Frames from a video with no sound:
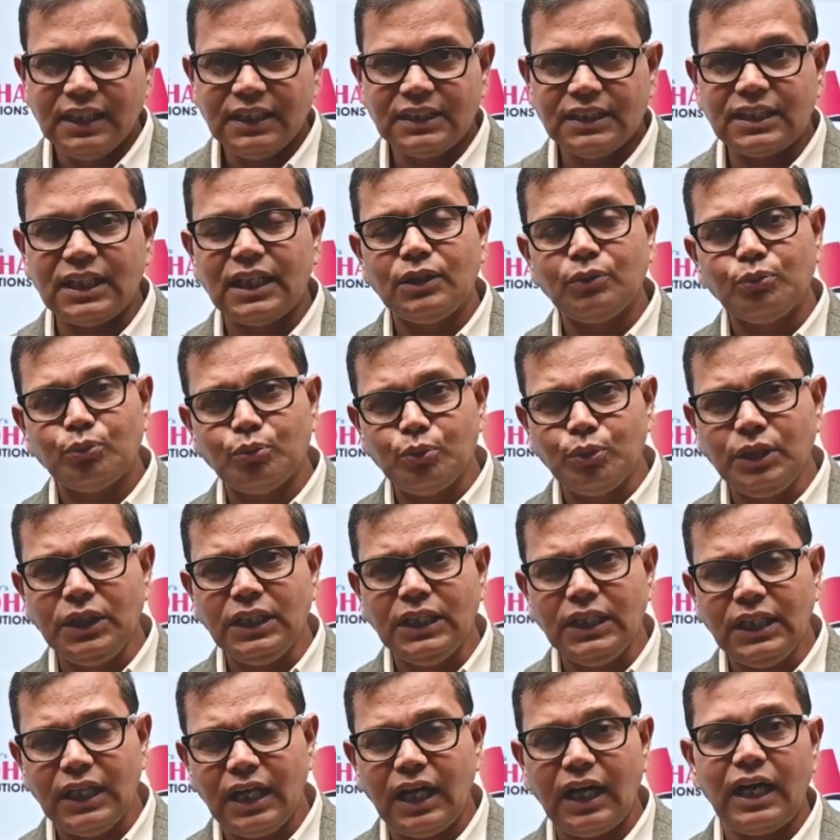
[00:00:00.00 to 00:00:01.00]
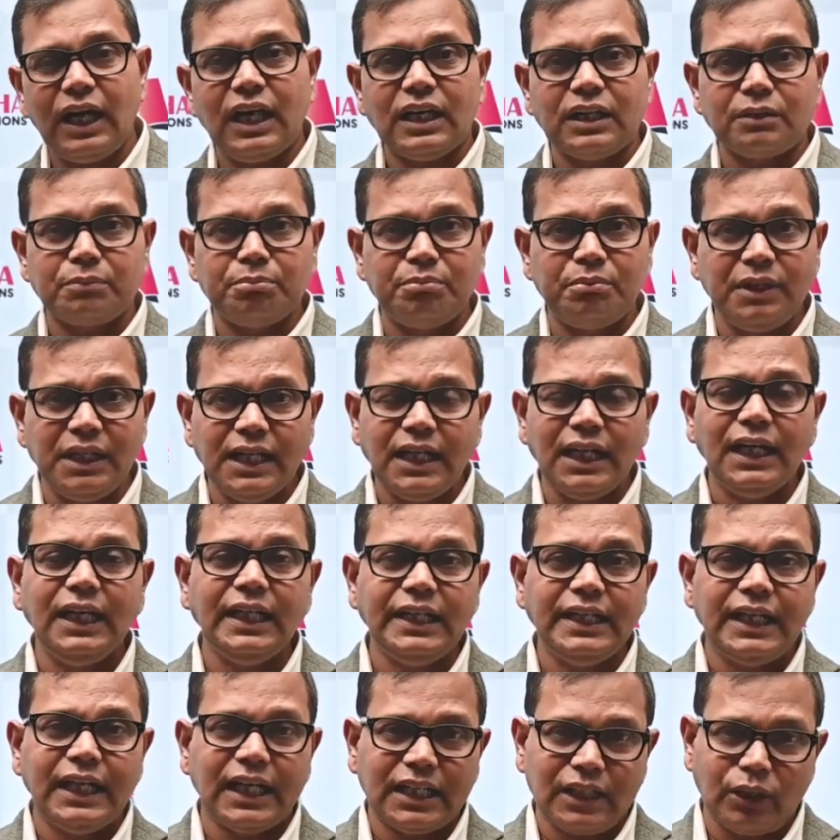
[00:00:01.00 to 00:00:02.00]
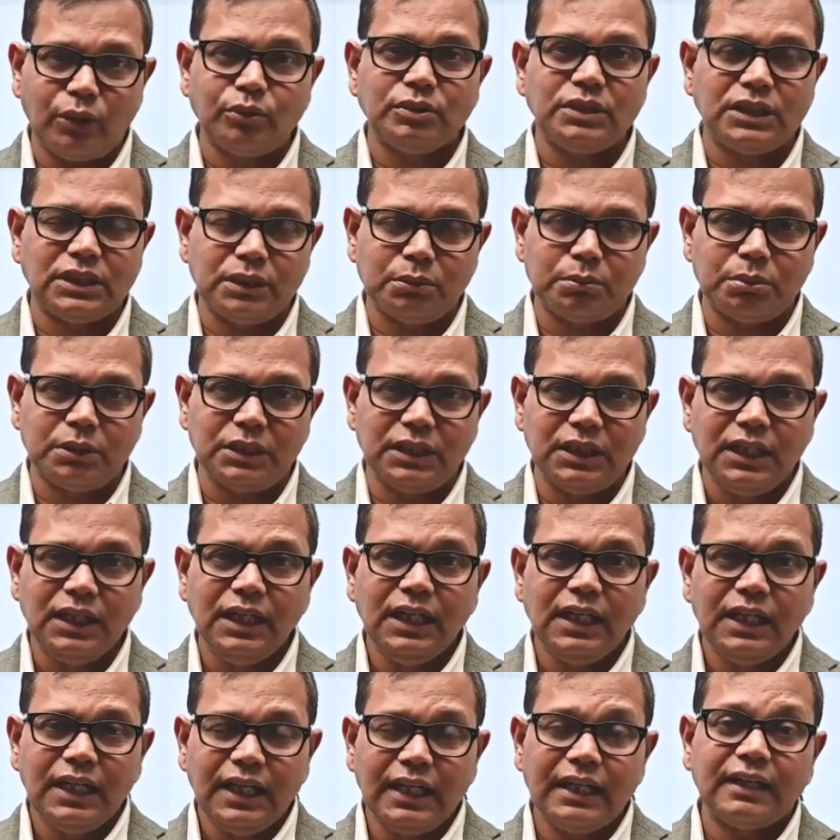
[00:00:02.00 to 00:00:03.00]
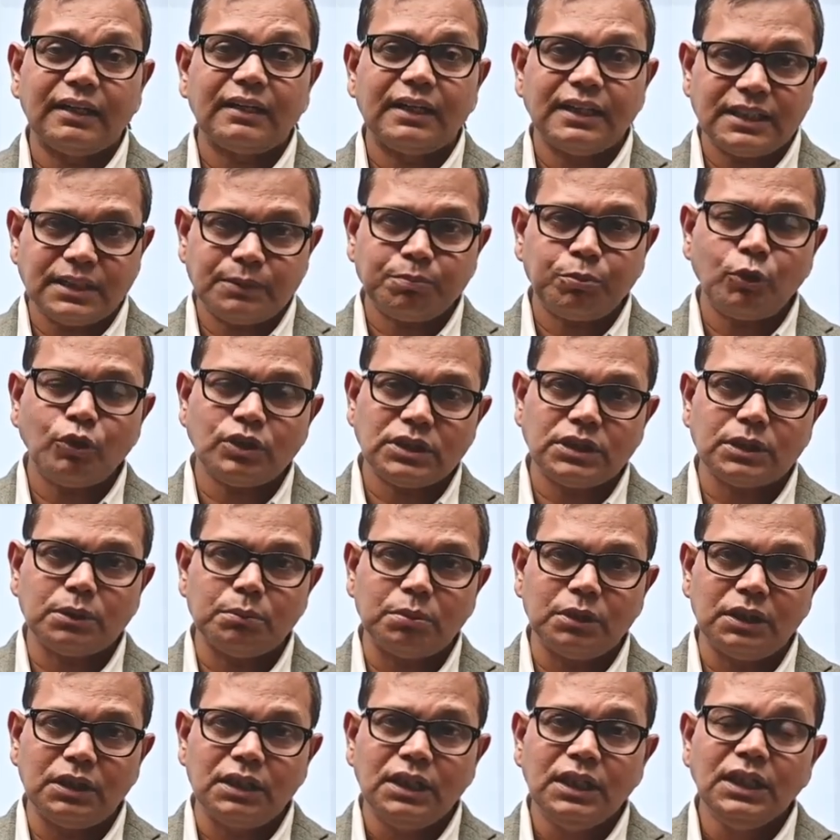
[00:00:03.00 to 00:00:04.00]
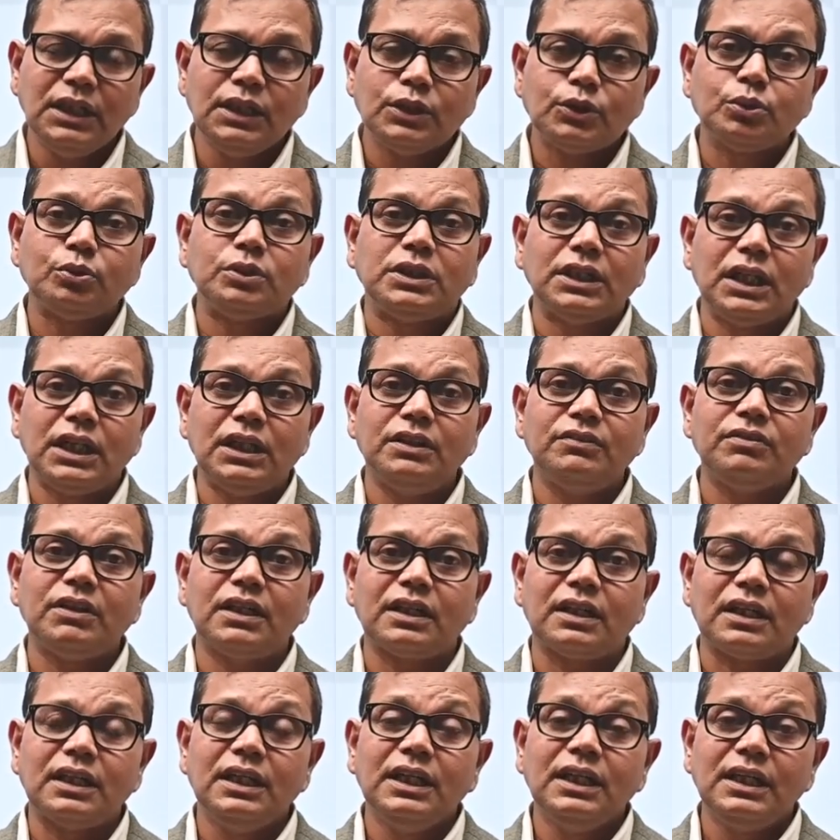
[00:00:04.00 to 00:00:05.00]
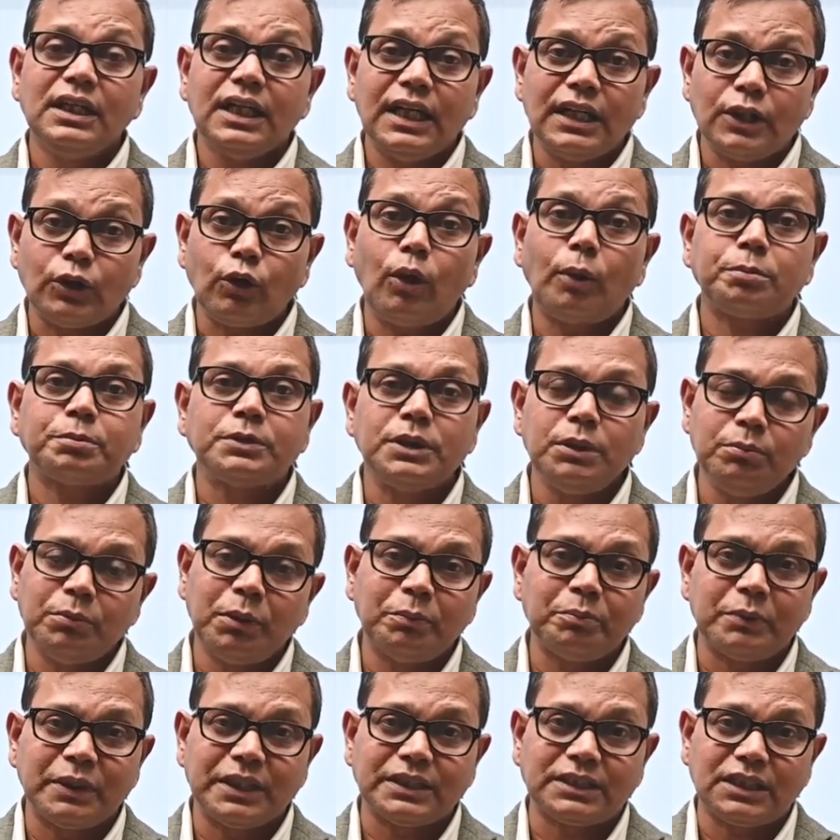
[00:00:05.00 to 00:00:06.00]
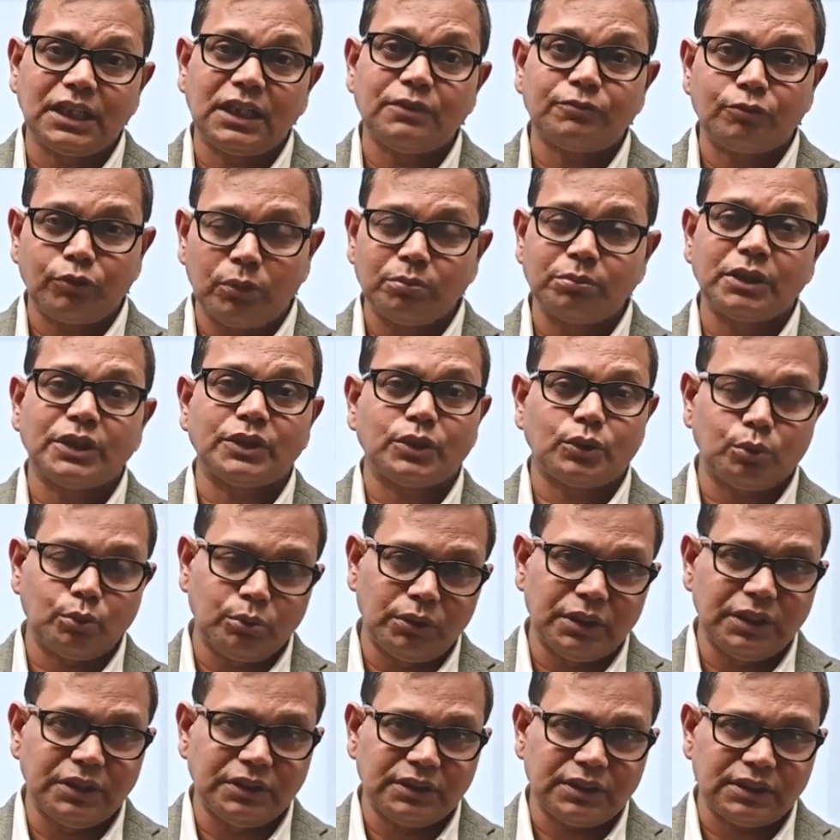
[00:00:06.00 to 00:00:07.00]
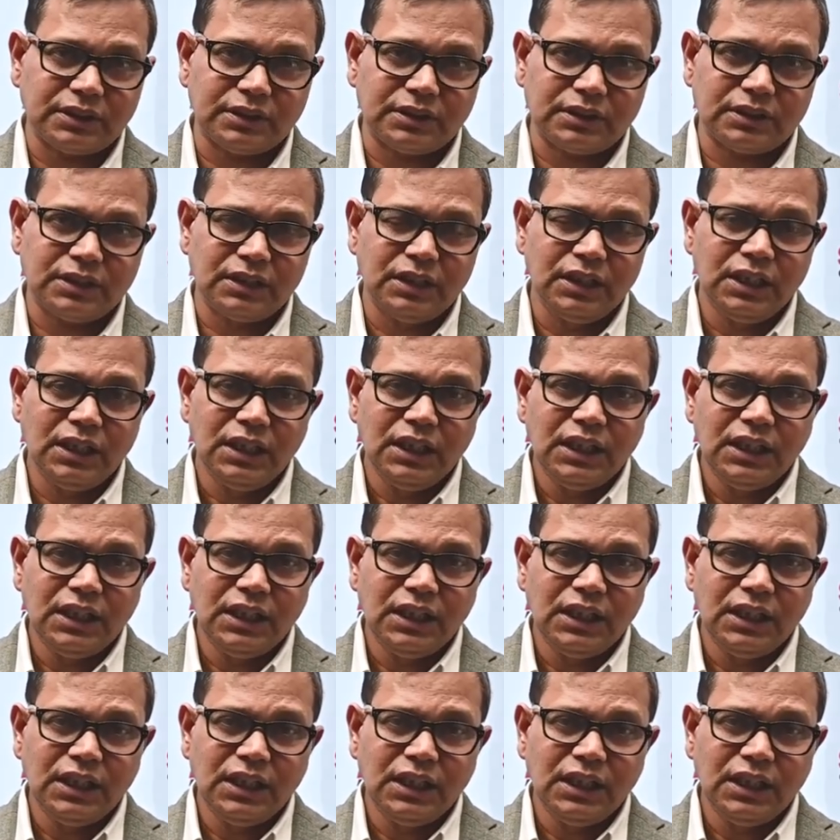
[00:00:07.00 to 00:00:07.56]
then we are merely accountable and responsible to deliver an optimum result from the students.